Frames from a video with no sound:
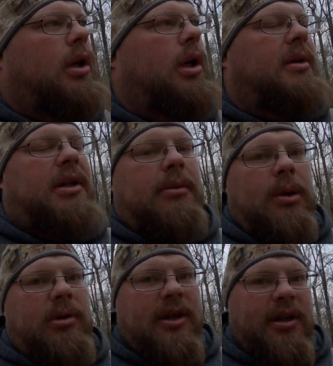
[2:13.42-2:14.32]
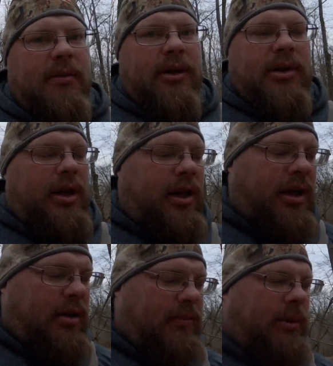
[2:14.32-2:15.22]
We know where he was standing when he shot,
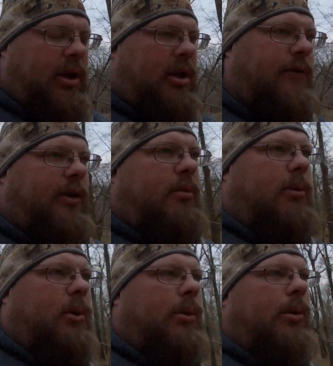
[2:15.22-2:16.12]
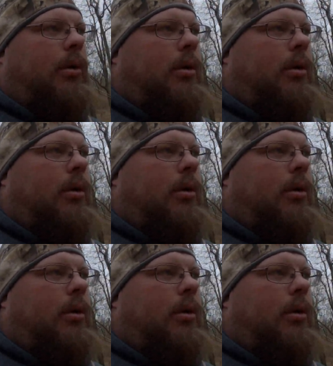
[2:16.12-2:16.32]
but we can't find the bolt.